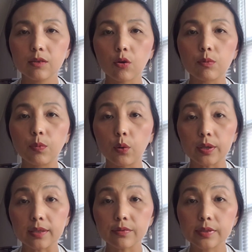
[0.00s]
or
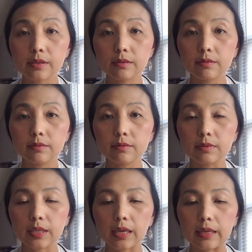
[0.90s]
motives,
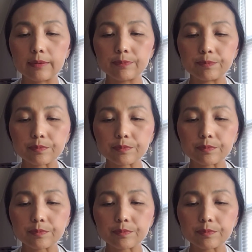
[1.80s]
okay,